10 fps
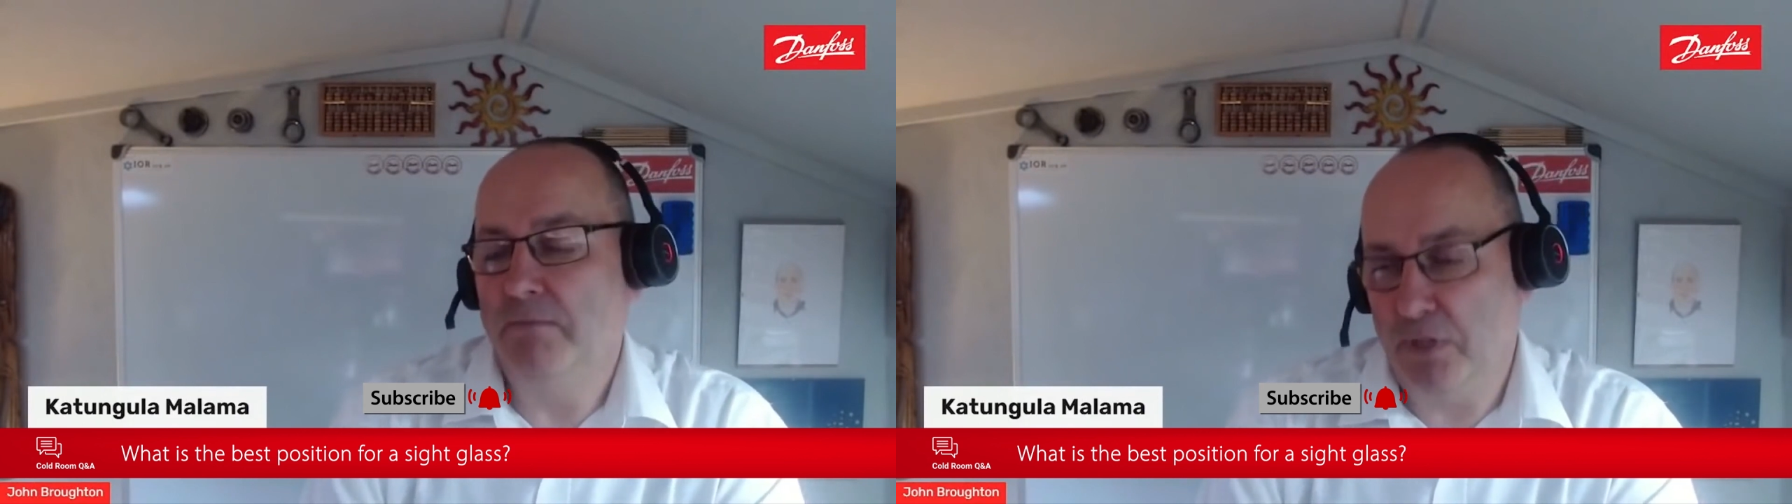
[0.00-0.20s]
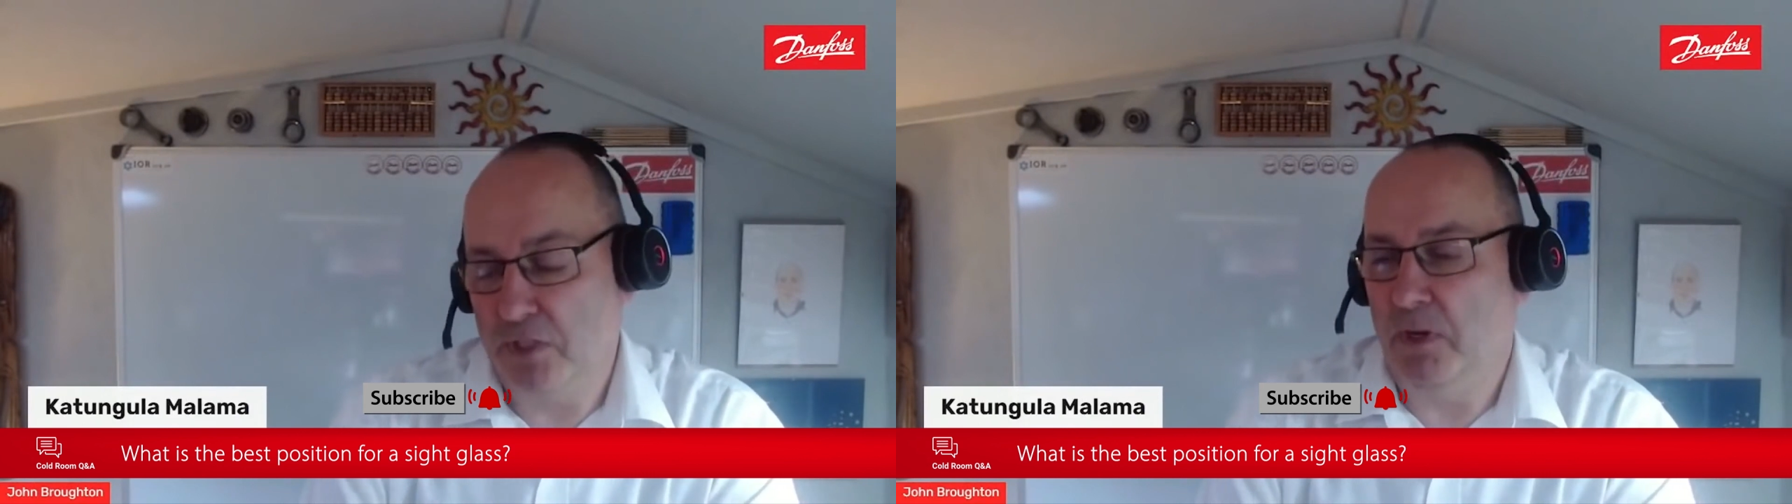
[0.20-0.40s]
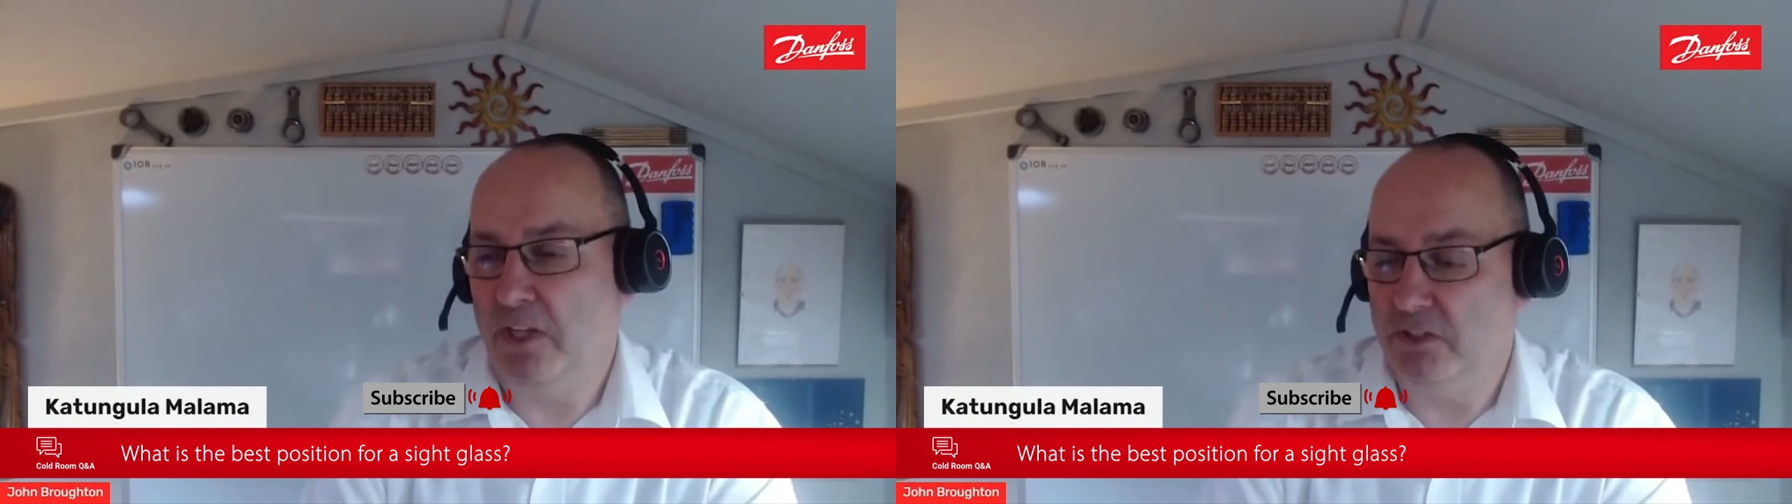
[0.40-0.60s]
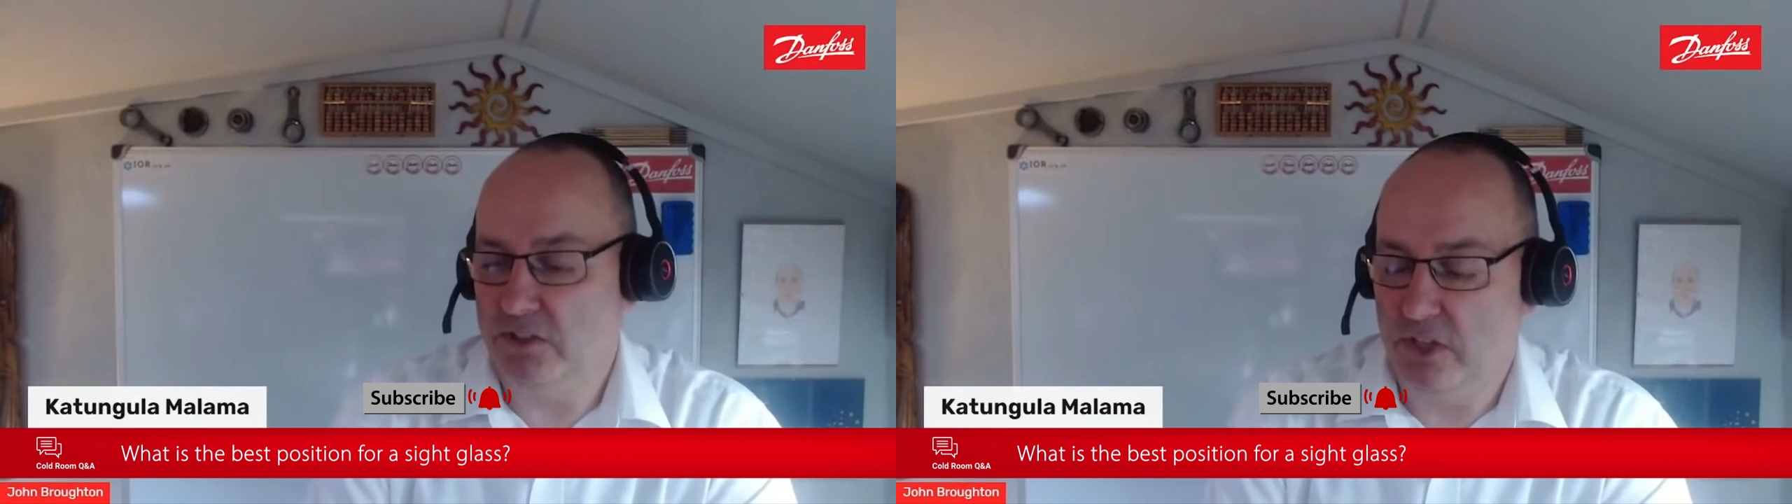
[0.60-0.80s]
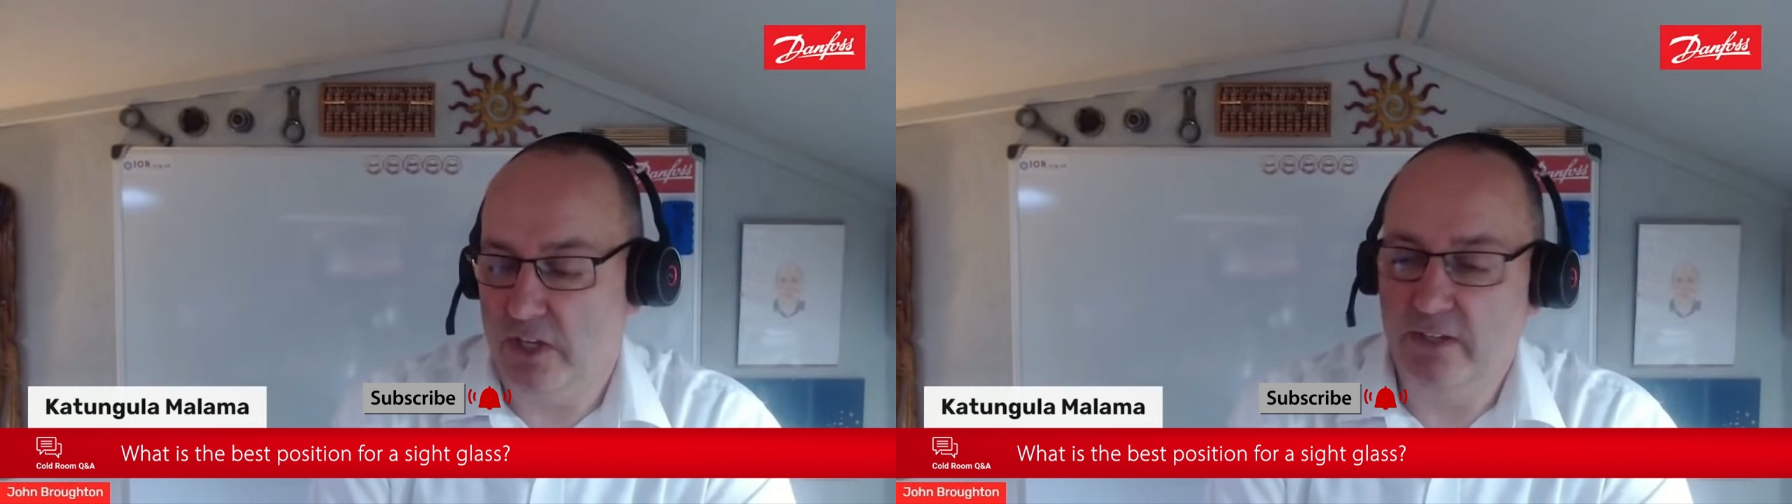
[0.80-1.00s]
Best
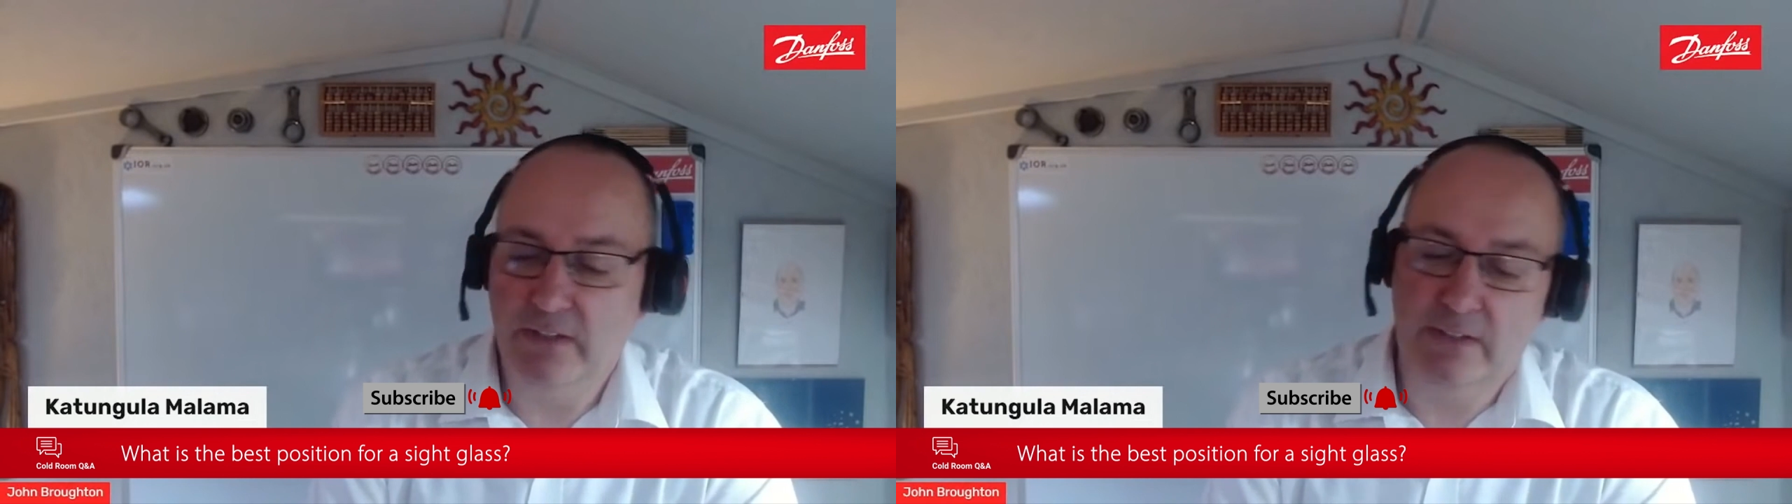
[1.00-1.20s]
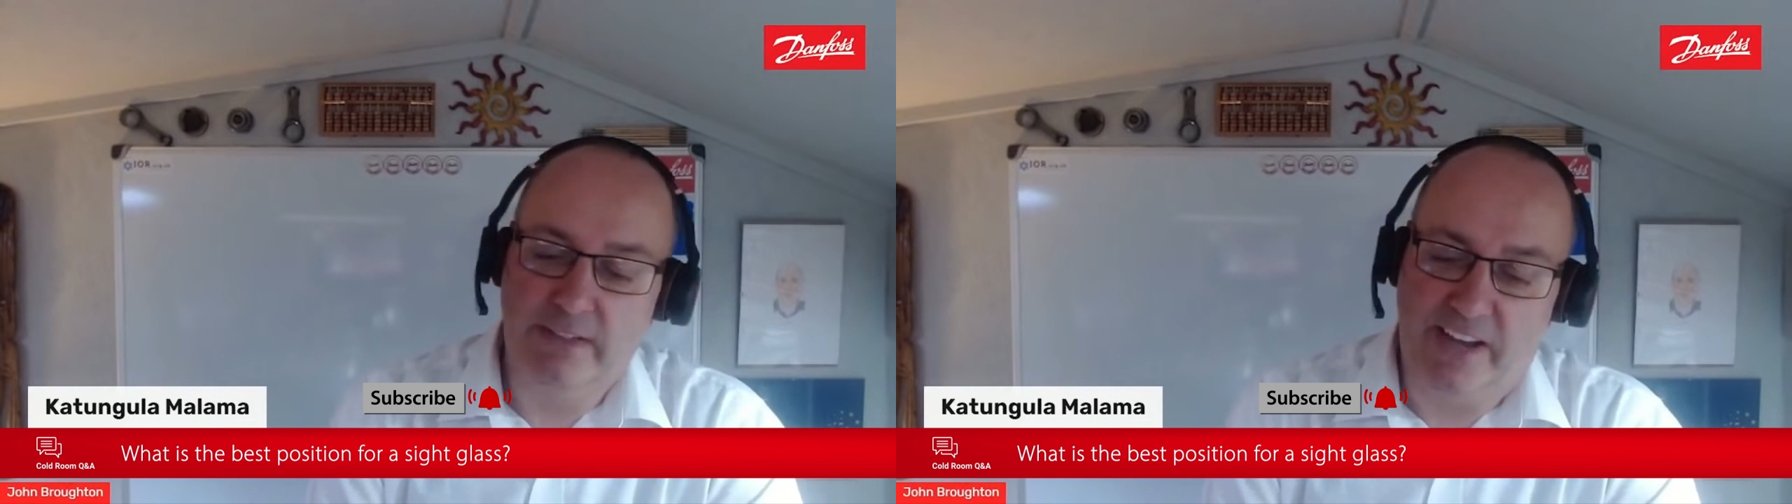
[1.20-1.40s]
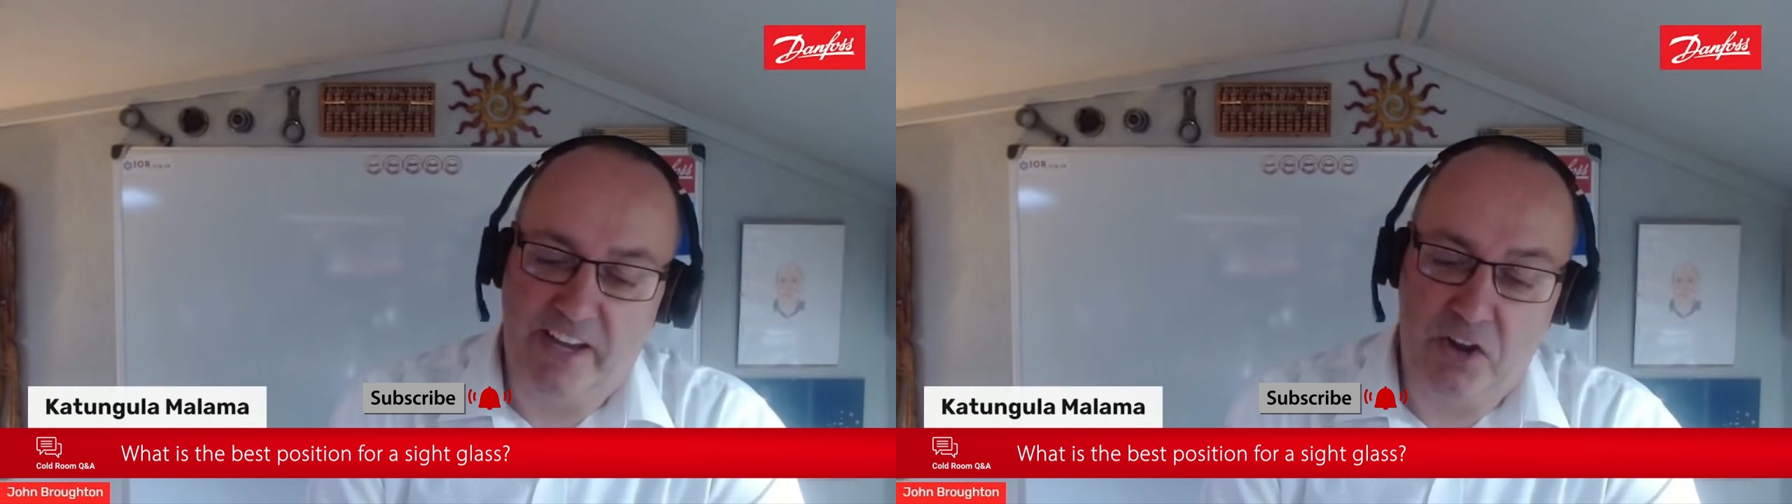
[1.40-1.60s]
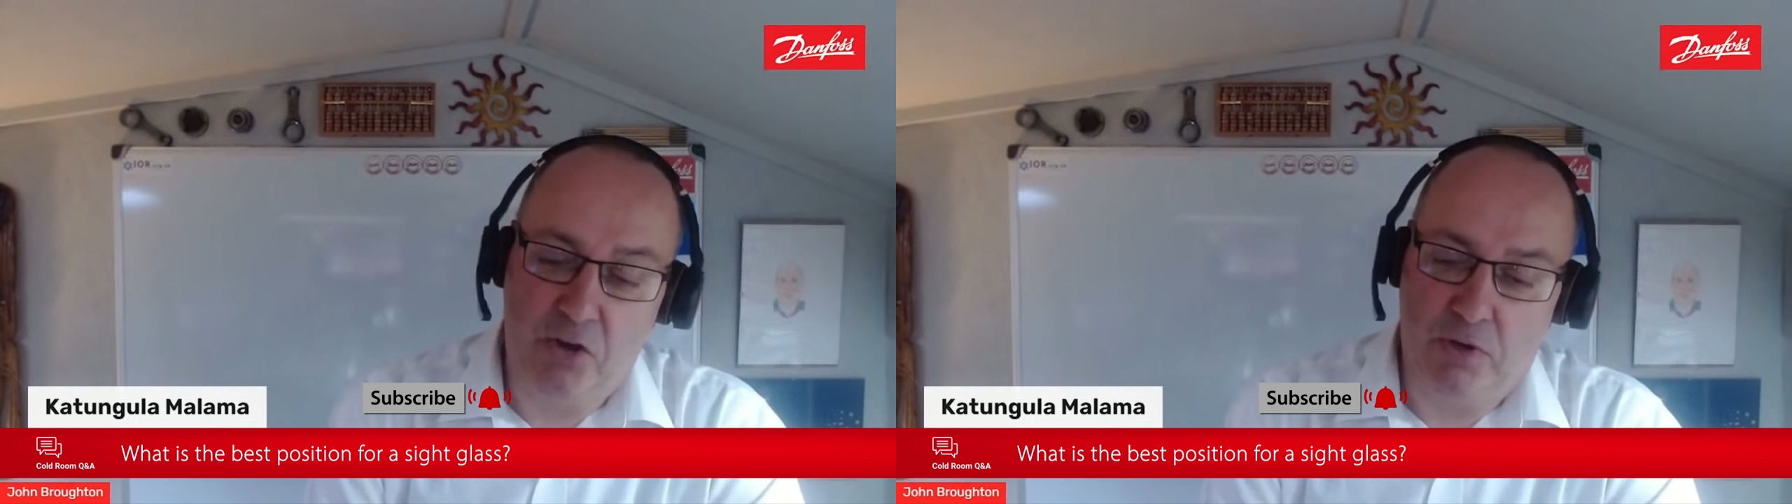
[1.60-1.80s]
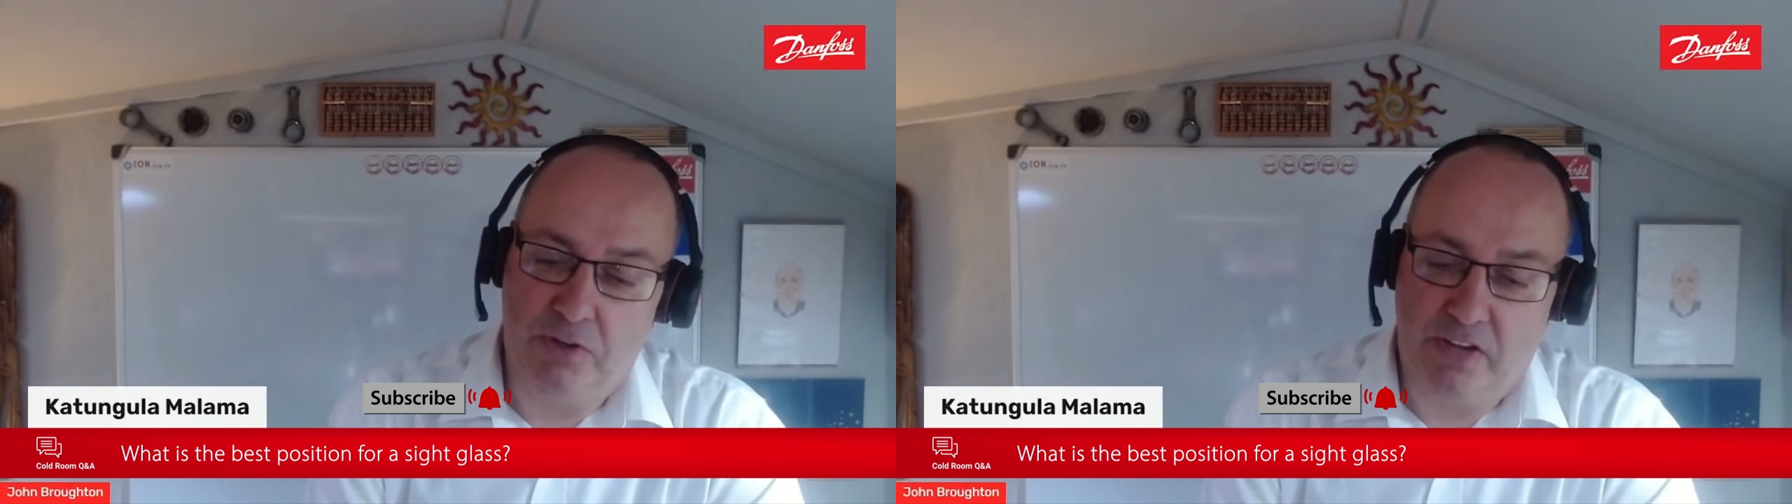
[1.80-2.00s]
place is there. I
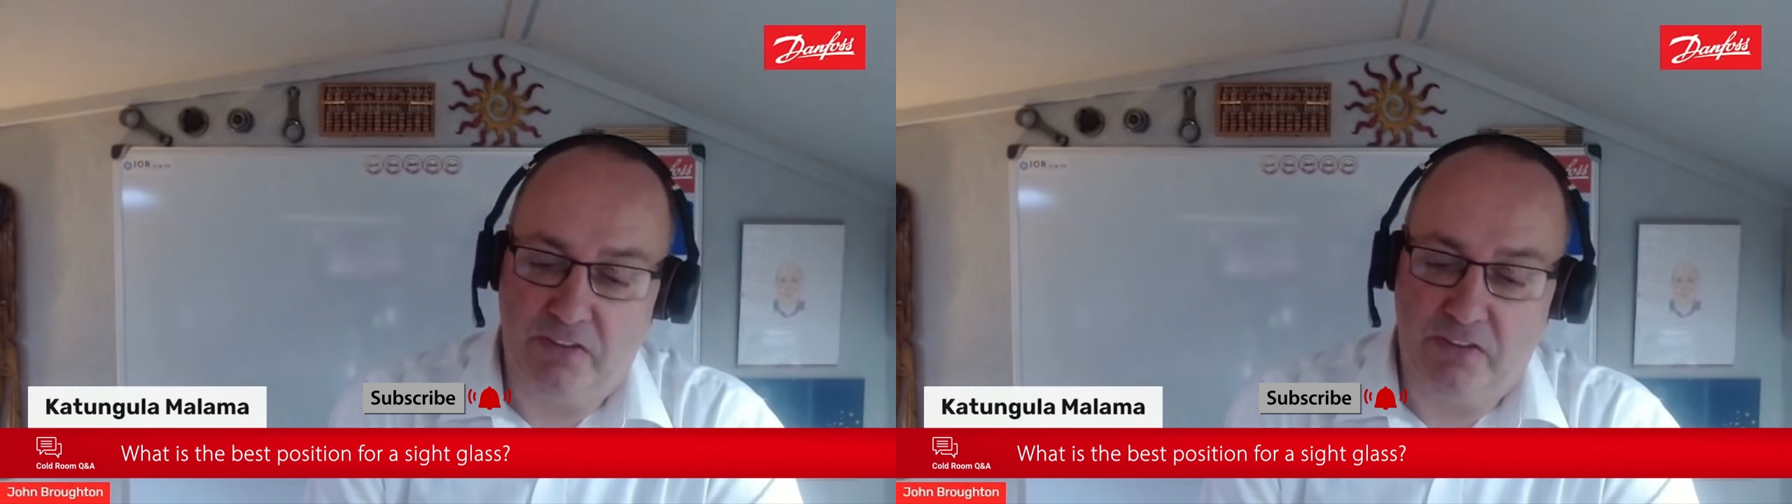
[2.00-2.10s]
know on